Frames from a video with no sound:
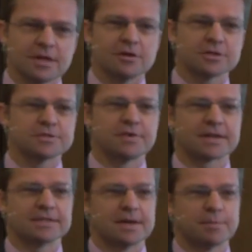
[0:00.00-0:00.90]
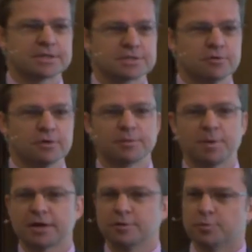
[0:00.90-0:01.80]
lots of academics calling
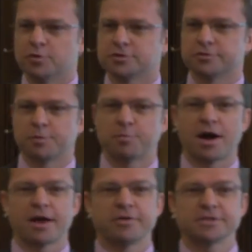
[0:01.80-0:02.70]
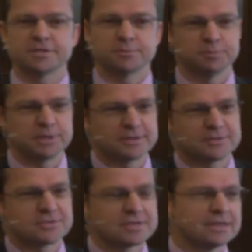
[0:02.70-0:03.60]
Michael Porter a pirate
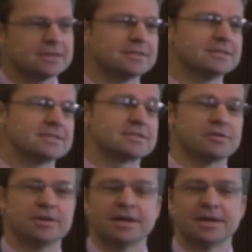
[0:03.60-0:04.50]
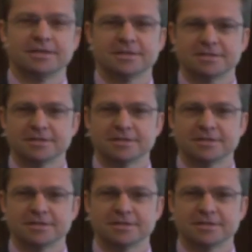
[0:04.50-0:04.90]
because uh, he's stolen ideas